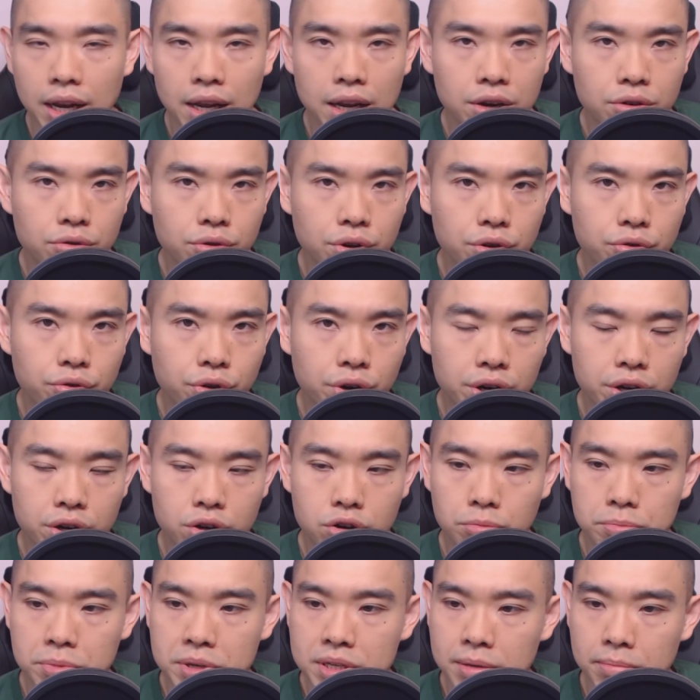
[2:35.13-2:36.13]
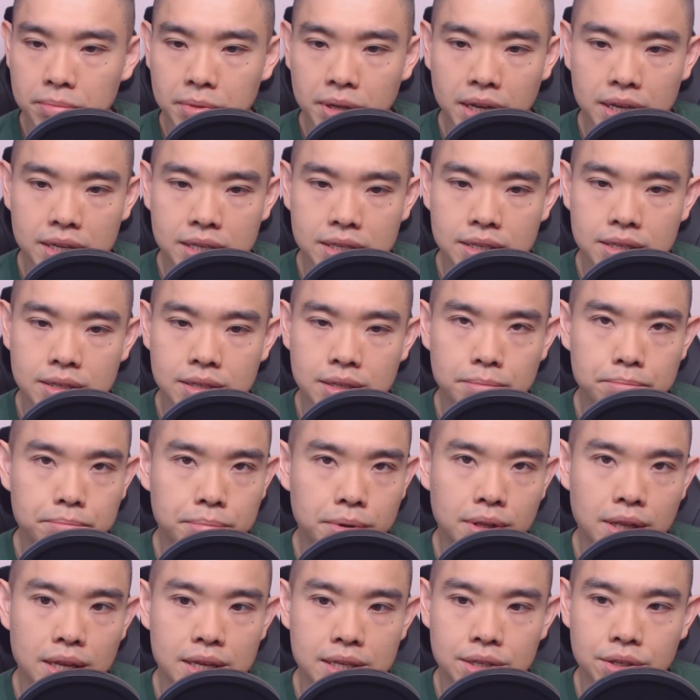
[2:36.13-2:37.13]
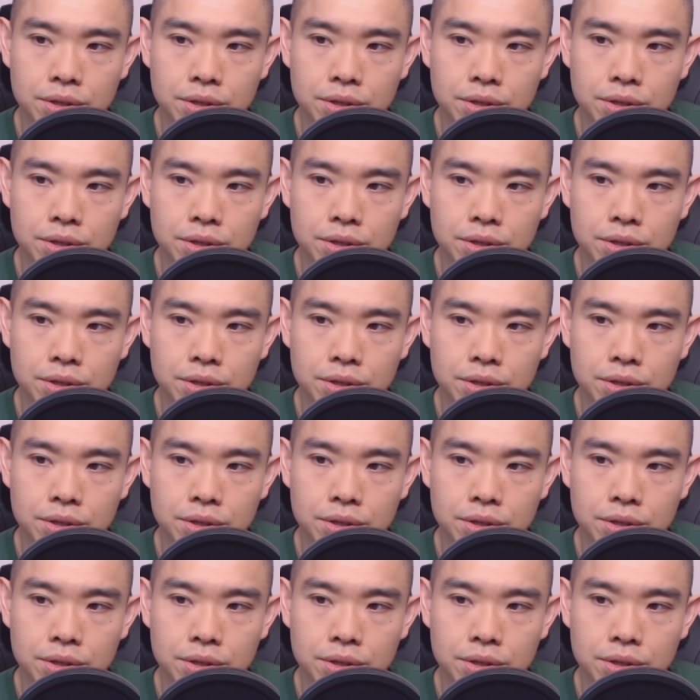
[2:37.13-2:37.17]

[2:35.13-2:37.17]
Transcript: entry trigger could be something as simple as